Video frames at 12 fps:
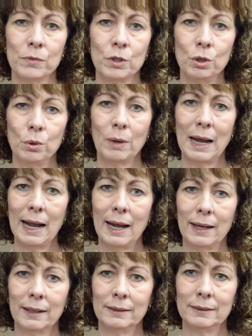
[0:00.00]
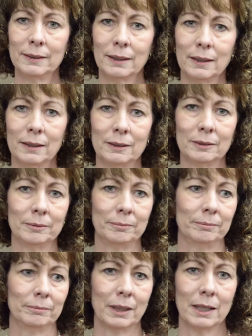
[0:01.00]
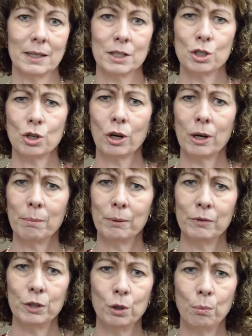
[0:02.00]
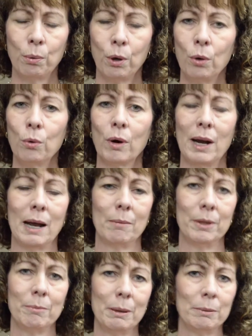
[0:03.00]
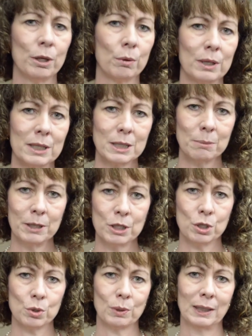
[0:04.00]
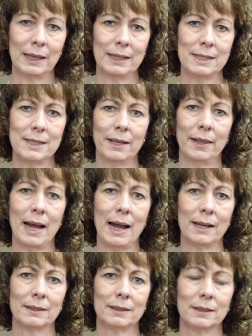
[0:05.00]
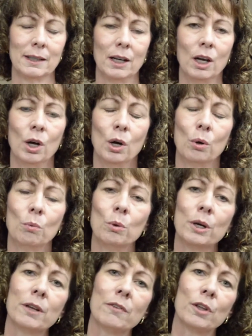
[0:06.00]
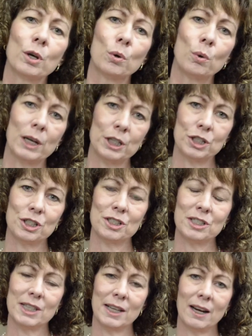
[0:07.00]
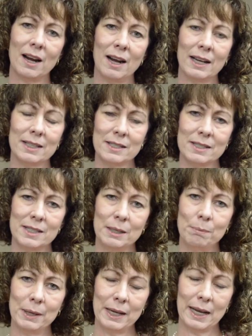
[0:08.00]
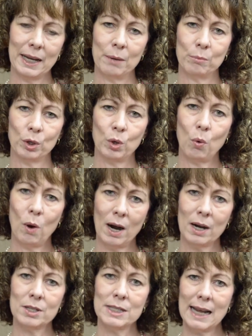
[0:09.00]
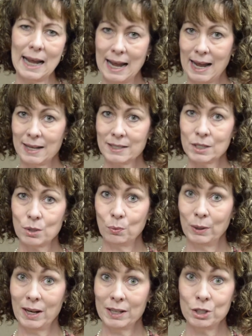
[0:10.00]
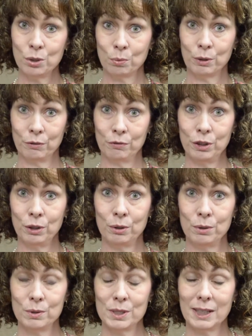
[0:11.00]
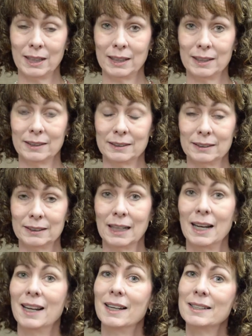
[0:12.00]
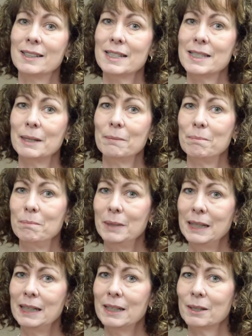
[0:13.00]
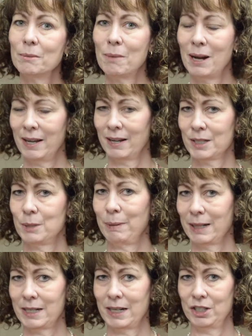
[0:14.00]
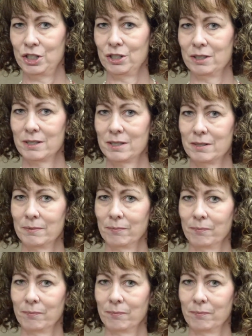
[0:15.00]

you had a startup of a new program, and maybe there were expenses related to that. One of the questions that I as a CPA am required to ask when I do reviews is, does it meet my expectations?